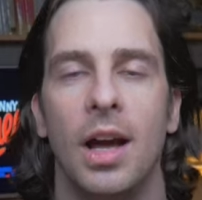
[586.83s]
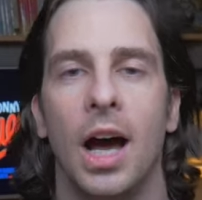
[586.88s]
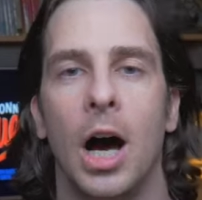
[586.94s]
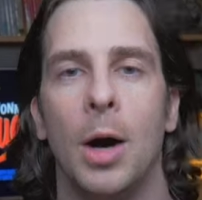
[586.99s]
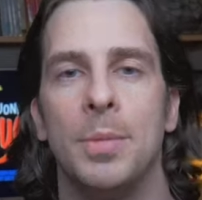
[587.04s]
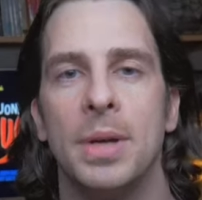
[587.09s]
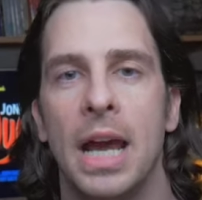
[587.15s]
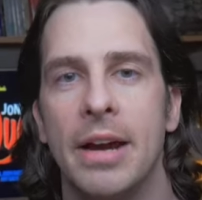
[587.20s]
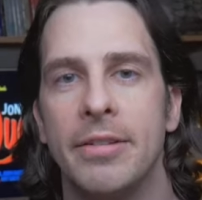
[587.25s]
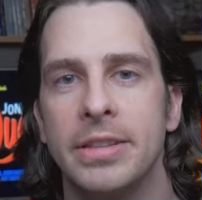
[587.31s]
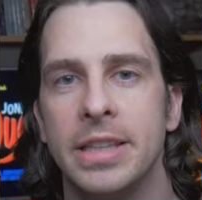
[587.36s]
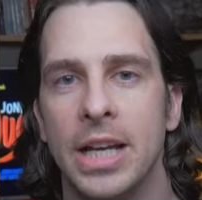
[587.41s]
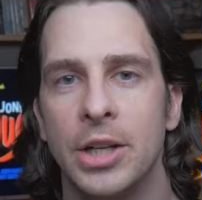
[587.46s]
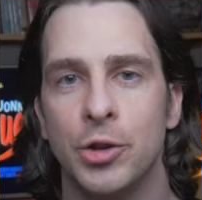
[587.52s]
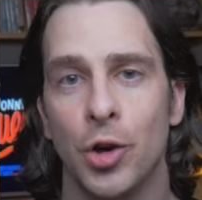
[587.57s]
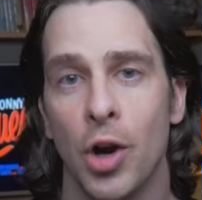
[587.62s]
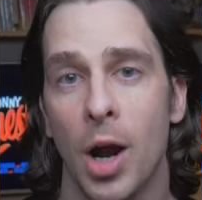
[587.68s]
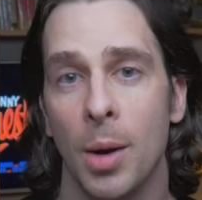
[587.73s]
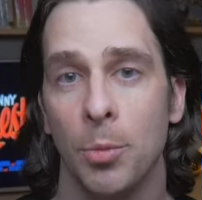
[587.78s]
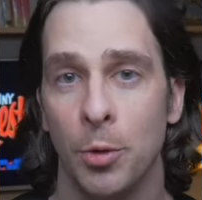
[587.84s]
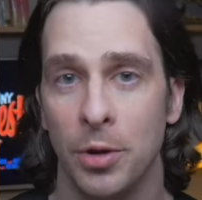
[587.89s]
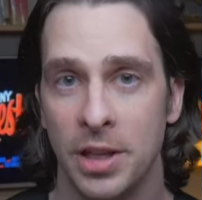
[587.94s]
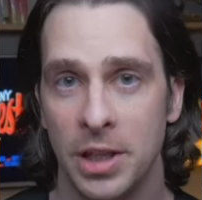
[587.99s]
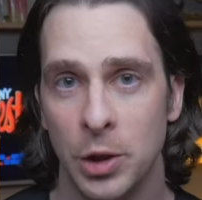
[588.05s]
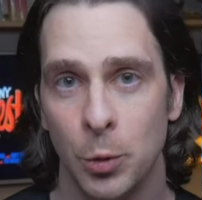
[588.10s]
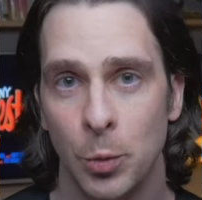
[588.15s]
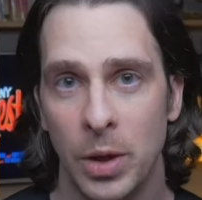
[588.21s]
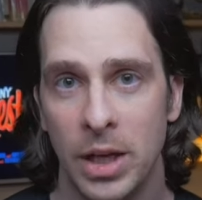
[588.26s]
I'll be having that drop
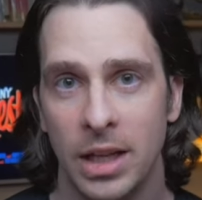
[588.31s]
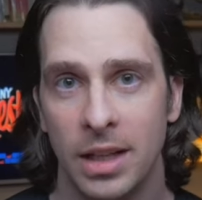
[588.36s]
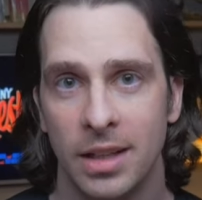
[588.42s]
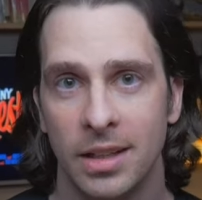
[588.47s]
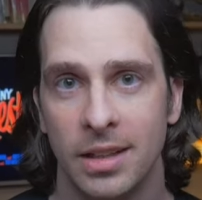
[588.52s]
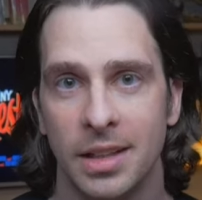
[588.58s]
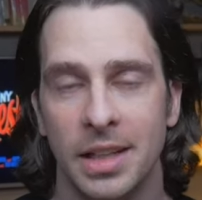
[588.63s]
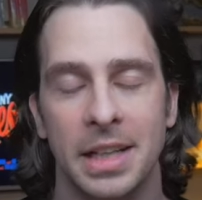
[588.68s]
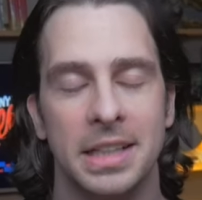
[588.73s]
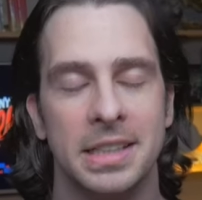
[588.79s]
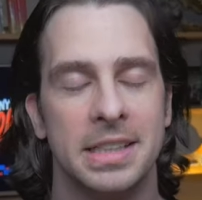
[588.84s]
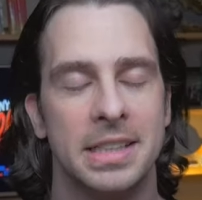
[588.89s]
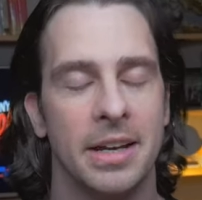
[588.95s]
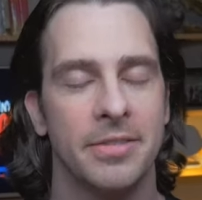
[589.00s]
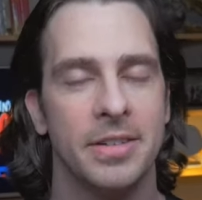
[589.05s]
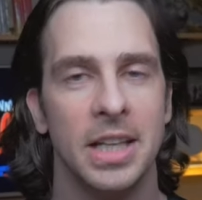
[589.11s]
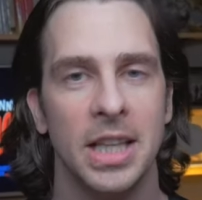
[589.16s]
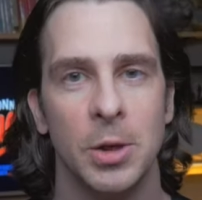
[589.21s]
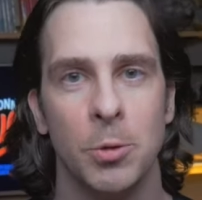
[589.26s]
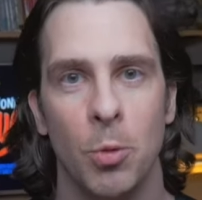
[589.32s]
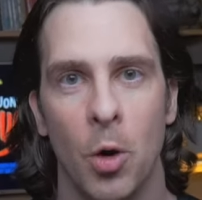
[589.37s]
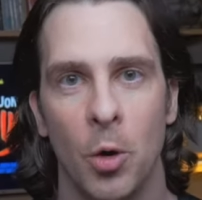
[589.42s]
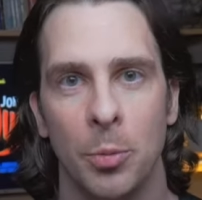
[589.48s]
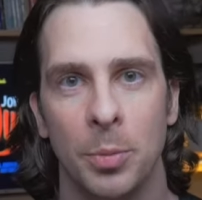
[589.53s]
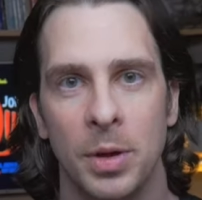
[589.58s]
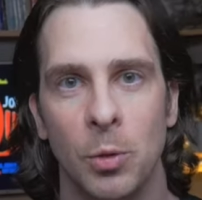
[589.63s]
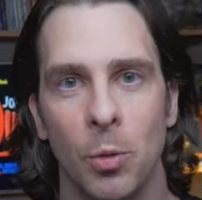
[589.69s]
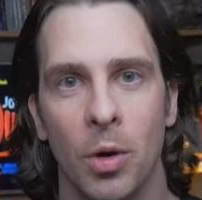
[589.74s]
within the week. It definitely
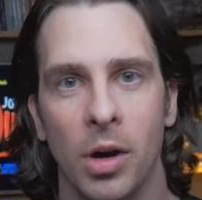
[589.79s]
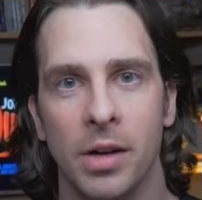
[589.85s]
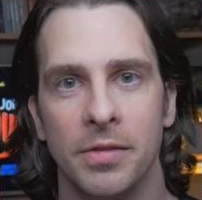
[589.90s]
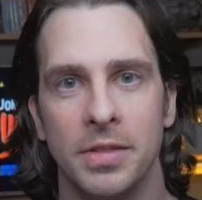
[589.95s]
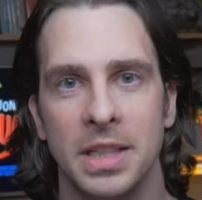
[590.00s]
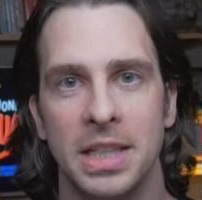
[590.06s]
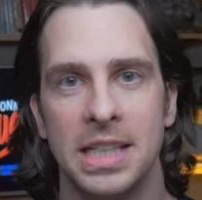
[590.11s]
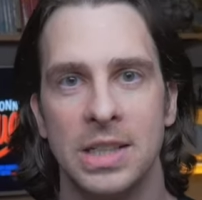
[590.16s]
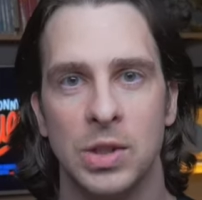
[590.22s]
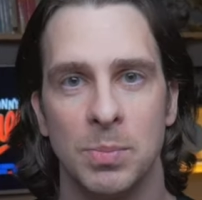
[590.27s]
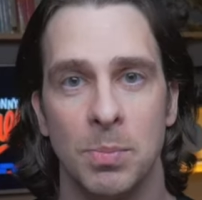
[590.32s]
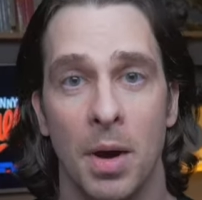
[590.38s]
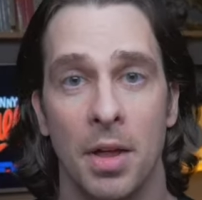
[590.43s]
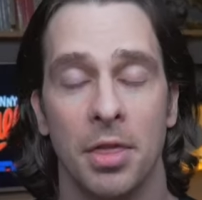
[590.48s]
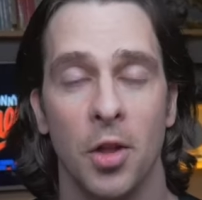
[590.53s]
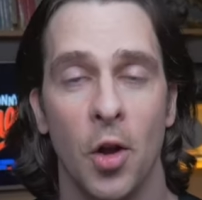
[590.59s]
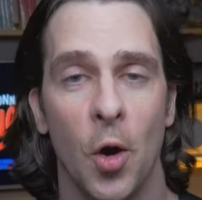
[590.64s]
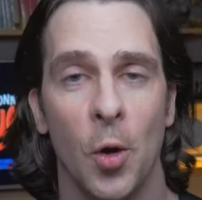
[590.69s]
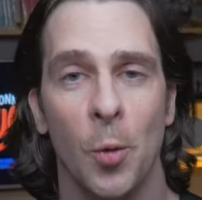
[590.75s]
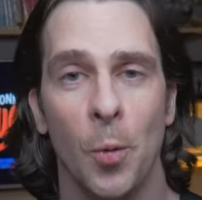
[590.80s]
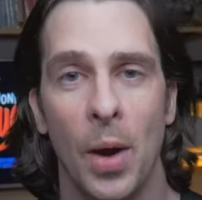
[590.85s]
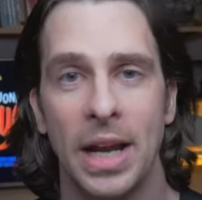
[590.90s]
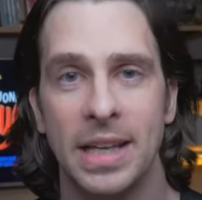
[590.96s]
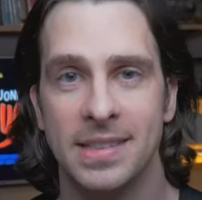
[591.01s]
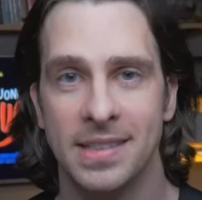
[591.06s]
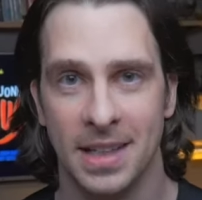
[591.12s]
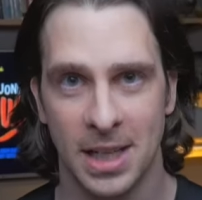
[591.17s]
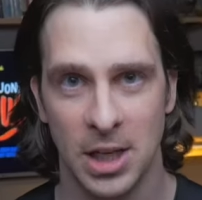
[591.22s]
won't be one of these month-long
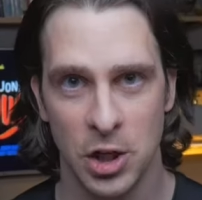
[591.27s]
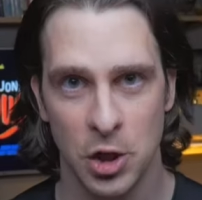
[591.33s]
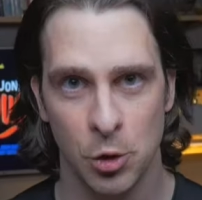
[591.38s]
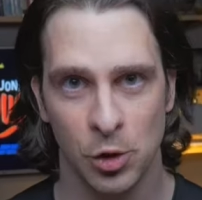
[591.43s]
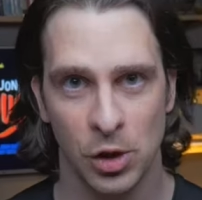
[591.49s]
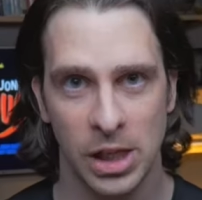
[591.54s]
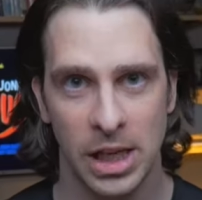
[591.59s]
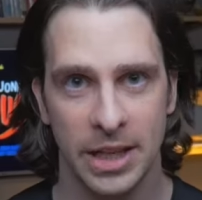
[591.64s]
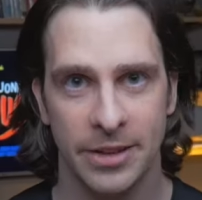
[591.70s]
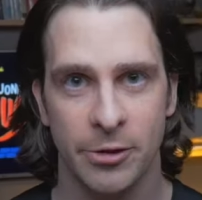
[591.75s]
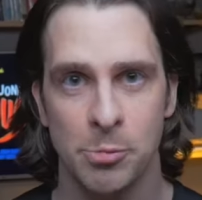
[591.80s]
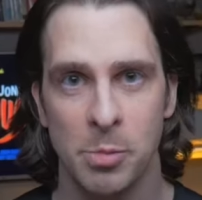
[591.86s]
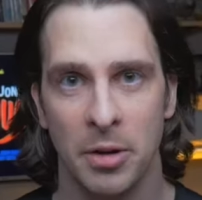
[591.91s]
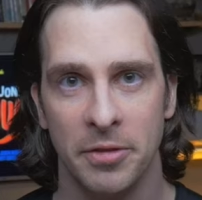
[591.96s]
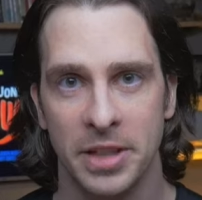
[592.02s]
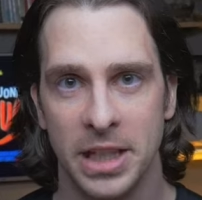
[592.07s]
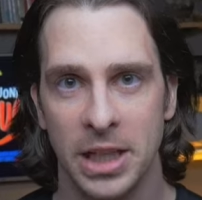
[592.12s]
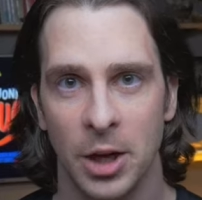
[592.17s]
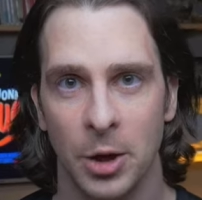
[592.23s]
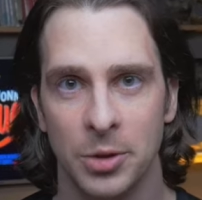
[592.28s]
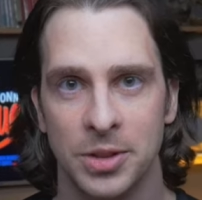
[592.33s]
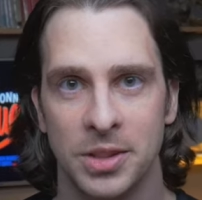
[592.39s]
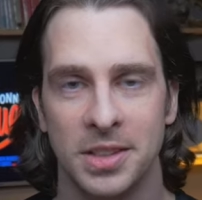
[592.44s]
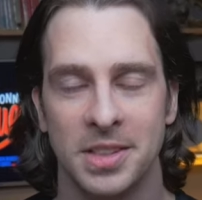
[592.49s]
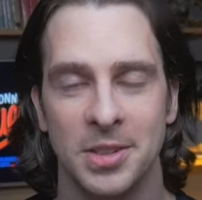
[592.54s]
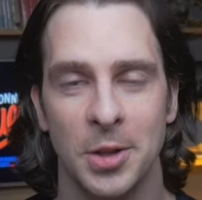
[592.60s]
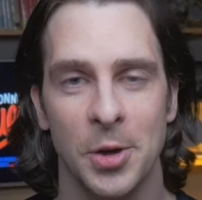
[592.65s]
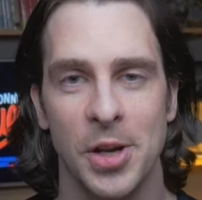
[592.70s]
waits like it usually is for my videos.
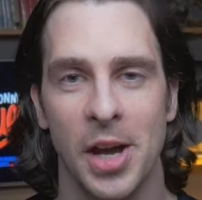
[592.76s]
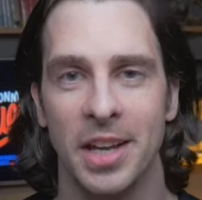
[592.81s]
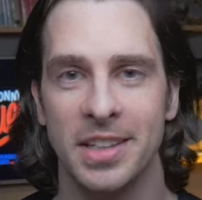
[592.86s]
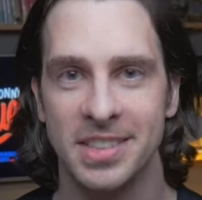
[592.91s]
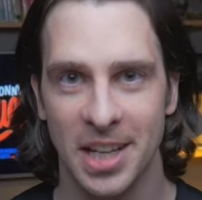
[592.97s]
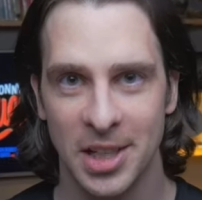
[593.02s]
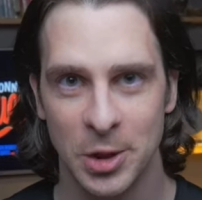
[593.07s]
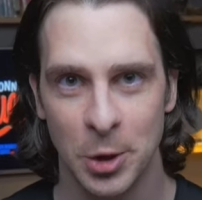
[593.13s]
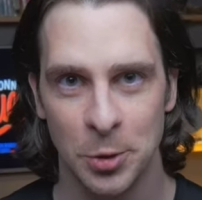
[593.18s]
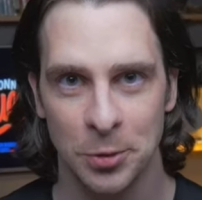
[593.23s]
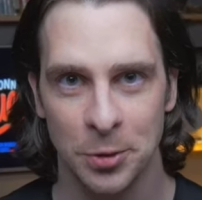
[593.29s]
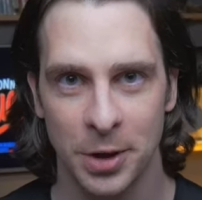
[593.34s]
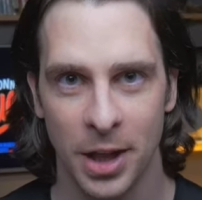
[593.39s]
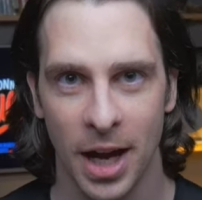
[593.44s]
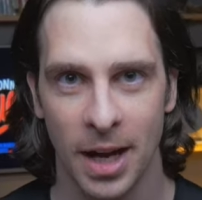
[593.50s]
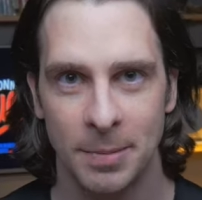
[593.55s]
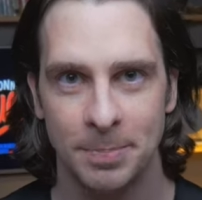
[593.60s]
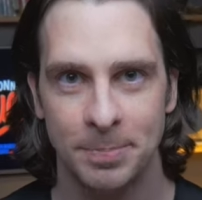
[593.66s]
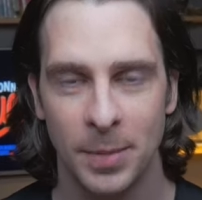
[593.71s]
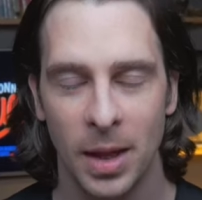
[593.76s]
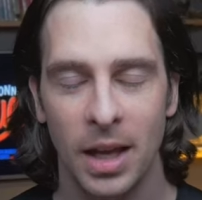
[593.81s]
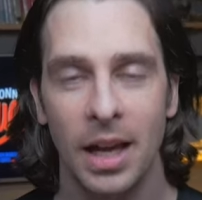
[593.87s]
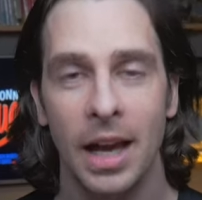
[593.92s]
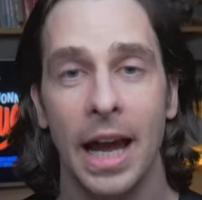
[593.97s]
So yeah, stay tuned for that.